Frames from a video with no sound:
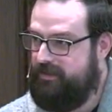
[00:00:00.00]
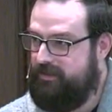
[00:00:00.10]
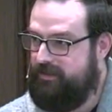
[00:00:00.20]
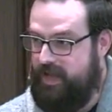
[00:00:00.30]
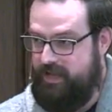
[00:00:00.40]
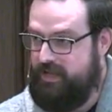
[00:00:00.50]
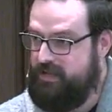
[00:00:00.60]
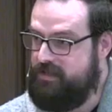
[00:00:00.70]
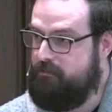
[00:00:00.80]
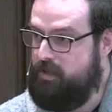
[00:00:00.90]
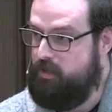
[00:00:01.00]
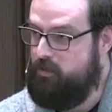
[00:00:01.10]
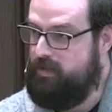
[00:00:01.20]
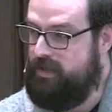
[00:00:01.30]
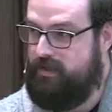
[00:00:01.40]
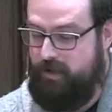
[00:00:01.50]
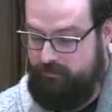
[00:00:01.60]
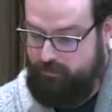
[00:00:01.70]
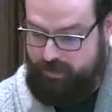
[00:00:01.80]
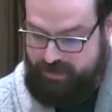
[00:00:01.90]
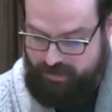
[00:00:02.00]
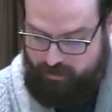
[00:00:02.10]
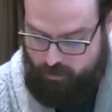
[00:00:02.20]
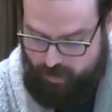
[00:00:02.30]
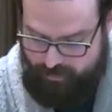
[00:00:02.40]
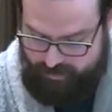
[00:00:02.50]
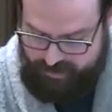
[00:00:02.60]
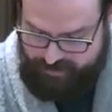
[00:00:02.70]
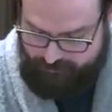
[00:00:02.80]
And it is imbued in every single one of us.